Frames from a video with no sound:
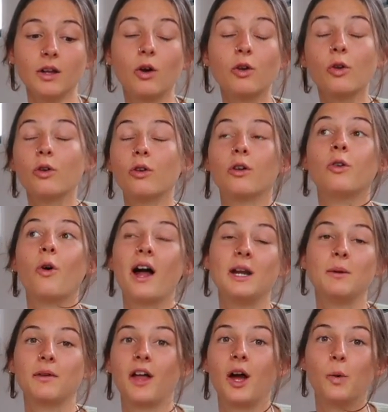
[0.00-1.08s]
or not
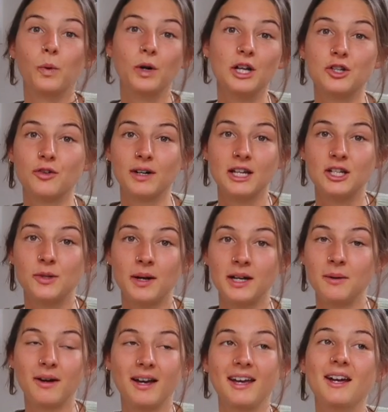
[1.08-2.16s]
anyone that I wanted to relate to
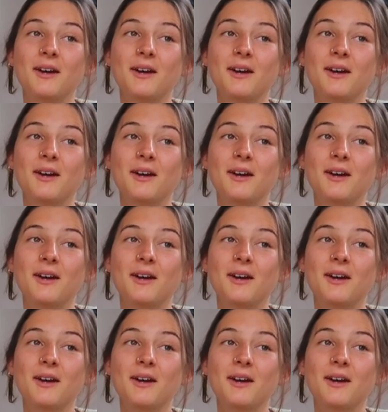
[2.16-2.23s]
anyway.